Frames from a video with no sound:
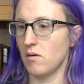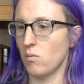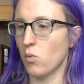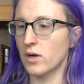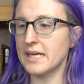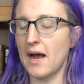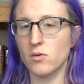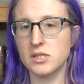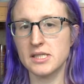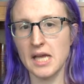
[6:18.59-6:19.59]
worked
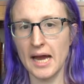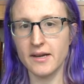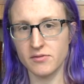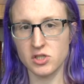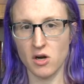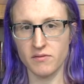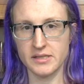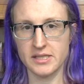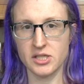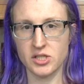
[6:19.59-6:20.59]
outside of
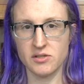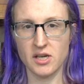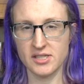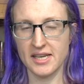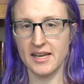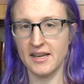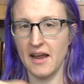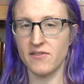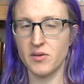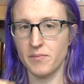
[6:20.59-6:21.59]
Starfleet because they didn't
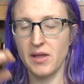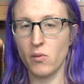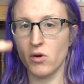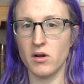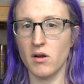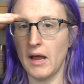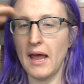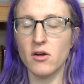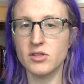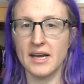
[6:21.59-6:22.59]
have to, they weren't
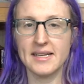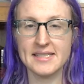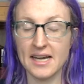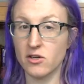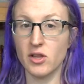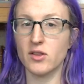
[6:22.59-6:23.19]
held to any standard.